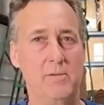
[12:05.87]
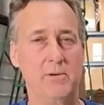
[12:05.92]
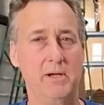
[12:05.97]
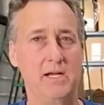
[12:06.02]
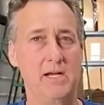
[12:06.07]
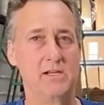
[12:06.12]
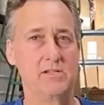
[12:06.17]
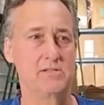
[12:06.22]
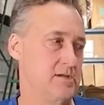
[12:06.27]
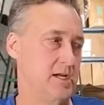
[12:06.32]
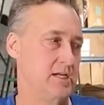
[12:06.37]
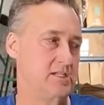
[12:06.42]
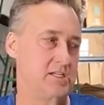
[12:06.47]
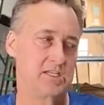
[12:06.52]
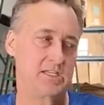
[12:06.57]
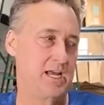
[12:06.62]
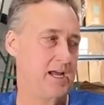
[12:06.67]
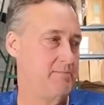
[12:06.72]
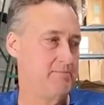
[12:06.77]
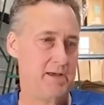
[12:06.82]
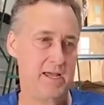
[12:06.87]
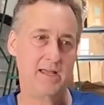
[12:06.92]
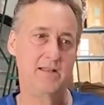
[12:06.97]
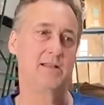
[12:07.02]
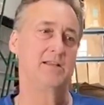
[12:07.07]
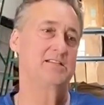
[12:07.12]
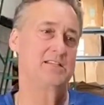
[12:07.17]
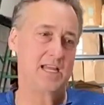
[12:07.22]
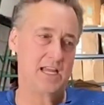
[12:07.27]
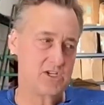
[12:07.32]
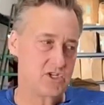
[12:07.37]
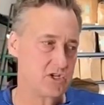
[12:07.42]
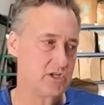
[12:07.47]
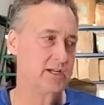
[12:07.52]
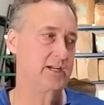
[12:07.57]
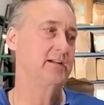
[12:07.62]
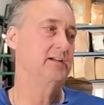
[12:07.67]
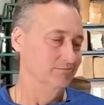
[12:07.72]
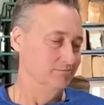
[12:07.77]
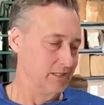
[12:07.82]
because it's the same bed
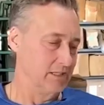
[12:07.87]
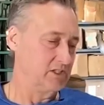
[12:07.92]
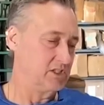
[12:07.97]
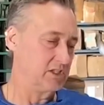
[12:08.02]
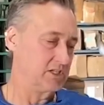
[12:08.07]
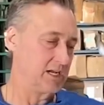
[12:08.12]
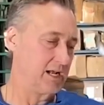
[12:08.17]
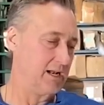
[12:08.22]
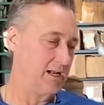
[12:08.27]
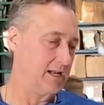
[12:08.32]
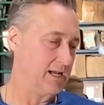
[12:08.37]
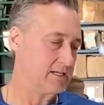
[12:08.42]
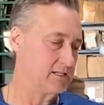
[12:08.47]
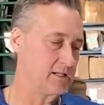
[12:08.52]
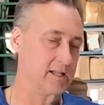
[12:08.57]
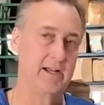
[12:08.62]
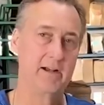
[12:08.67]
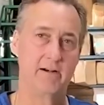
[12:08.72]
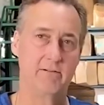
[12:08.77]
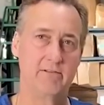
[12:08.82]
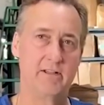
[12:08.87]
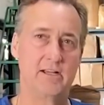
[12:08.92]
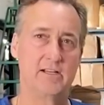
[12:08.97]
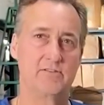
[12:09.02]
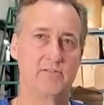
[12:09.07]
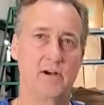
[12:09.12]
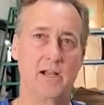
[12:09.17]
essentially, but it's just got a less layer of this.